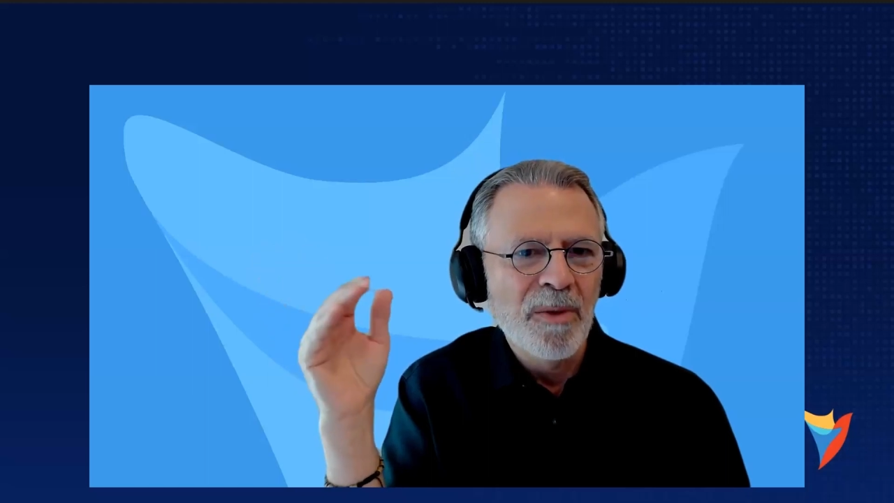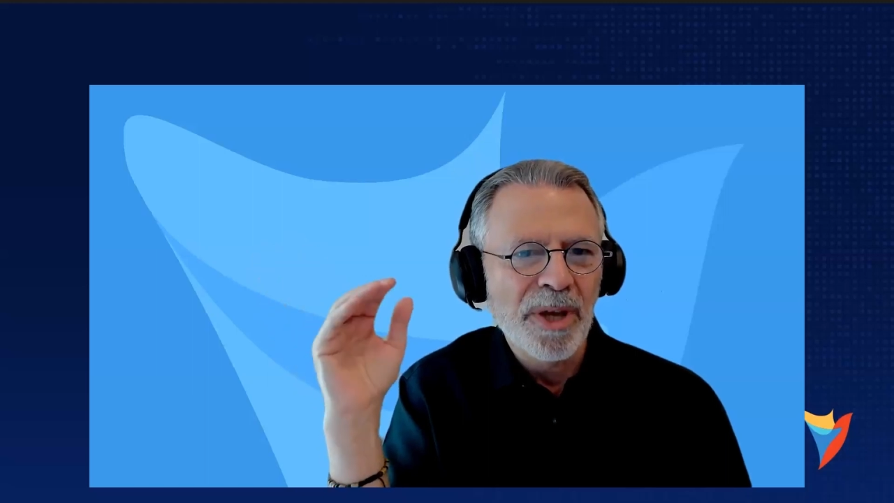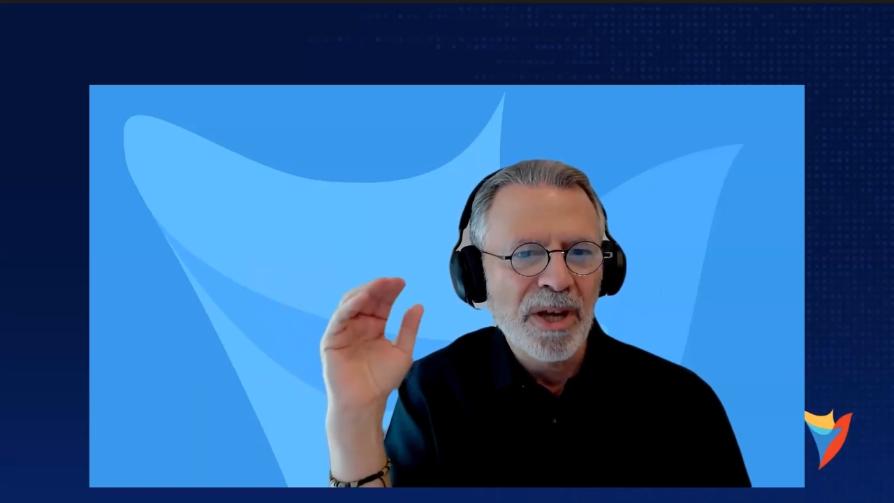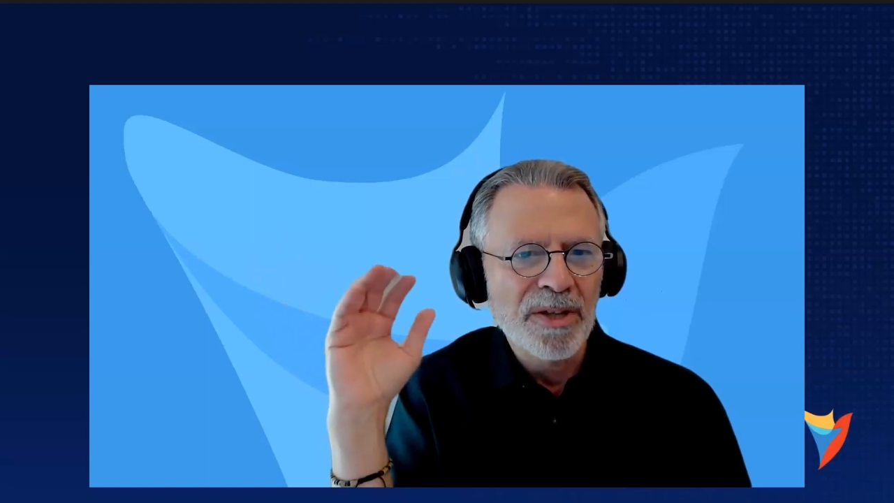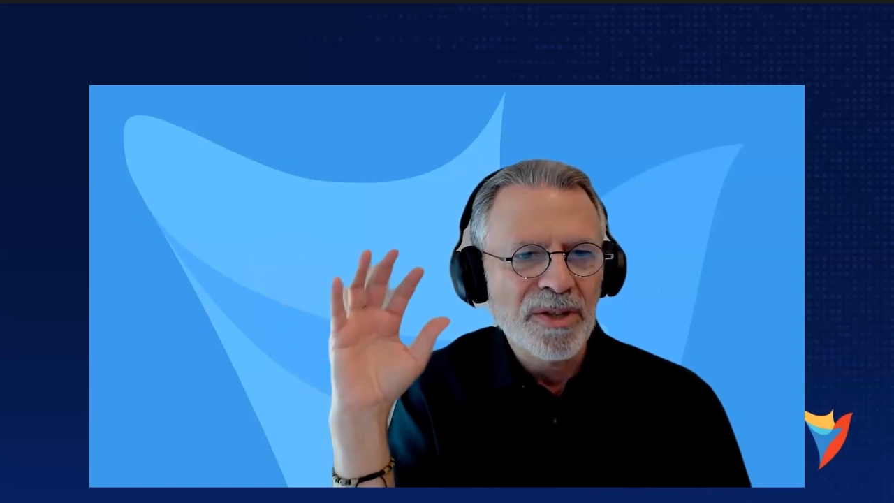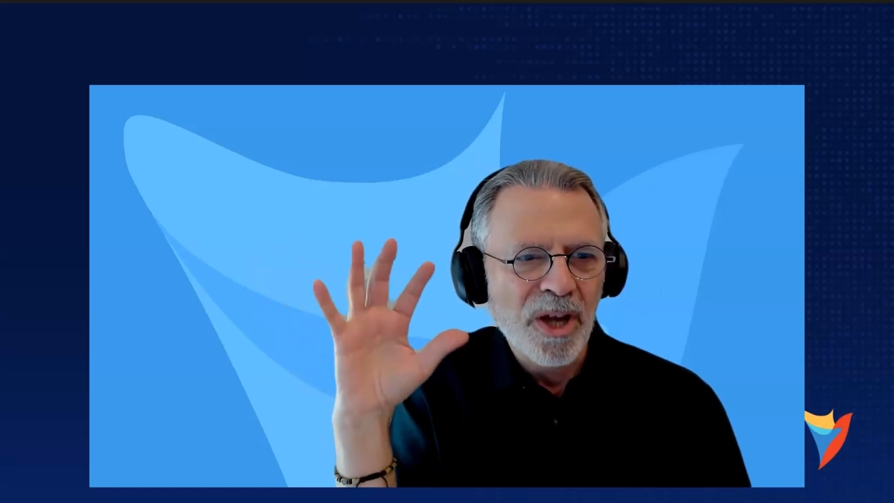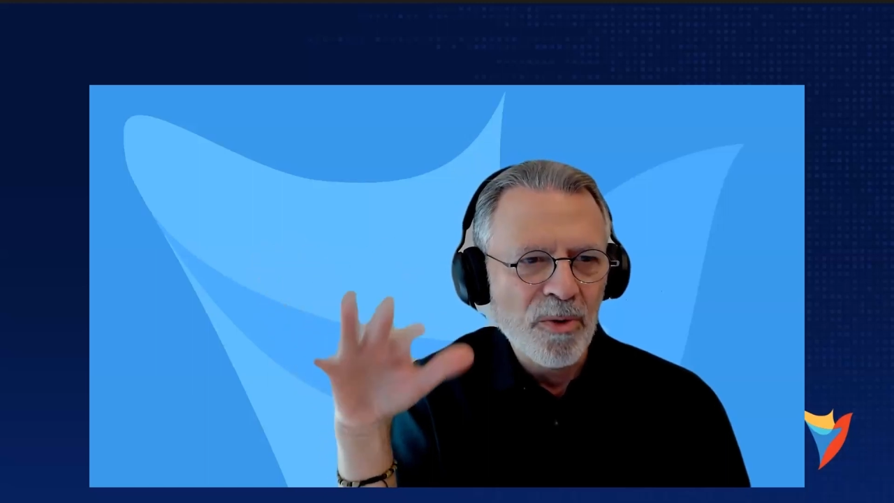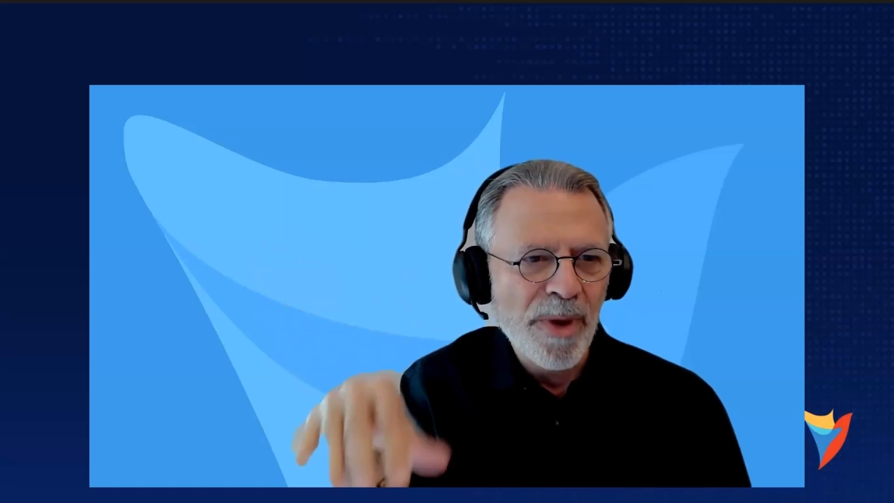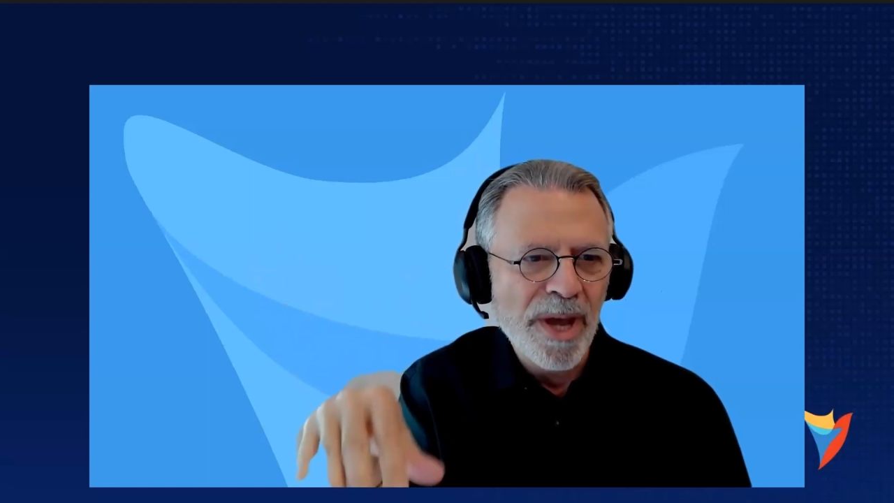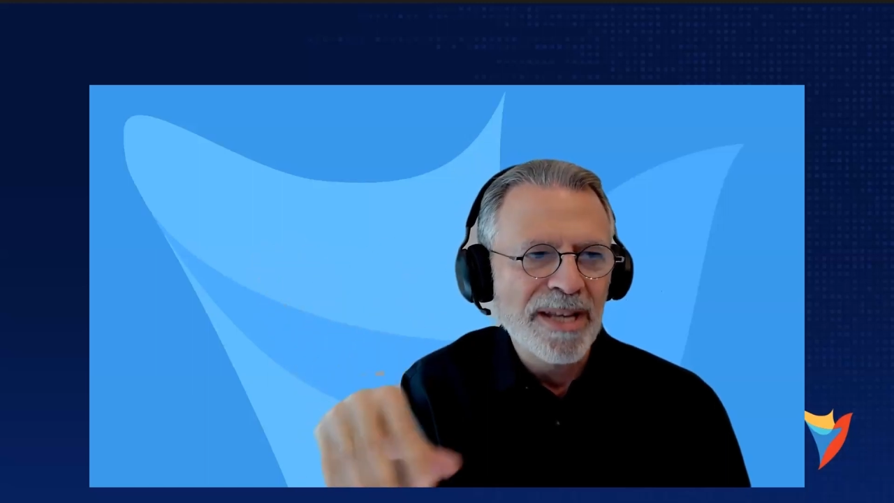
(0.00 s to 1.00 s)
because the
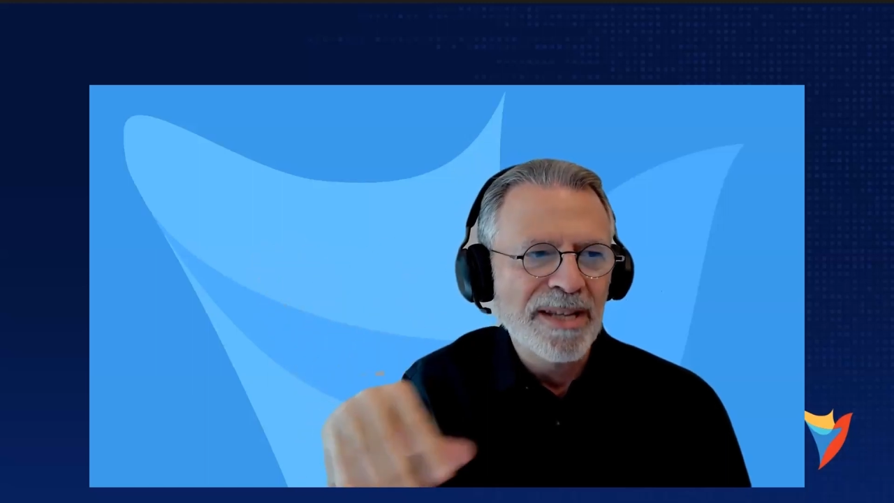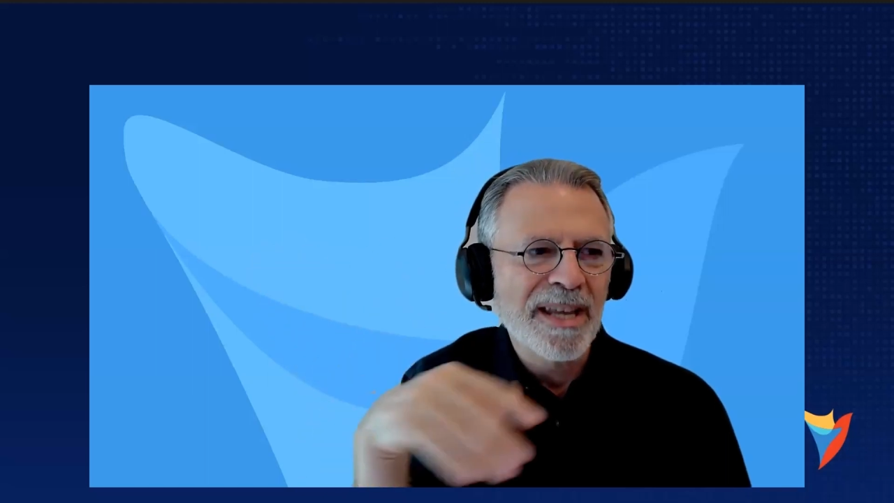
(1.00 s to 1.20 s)
code base